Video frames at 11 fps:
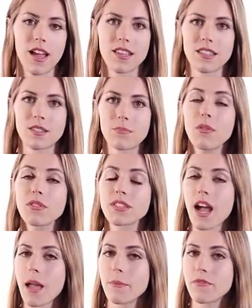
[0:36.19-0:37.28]
as it's both
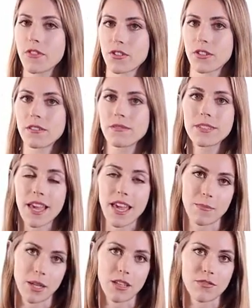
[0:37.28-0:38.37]
time efficient
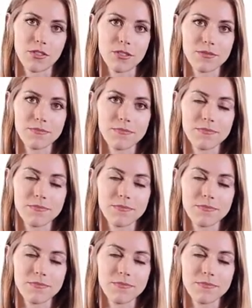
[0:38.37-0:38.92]
and meaningful.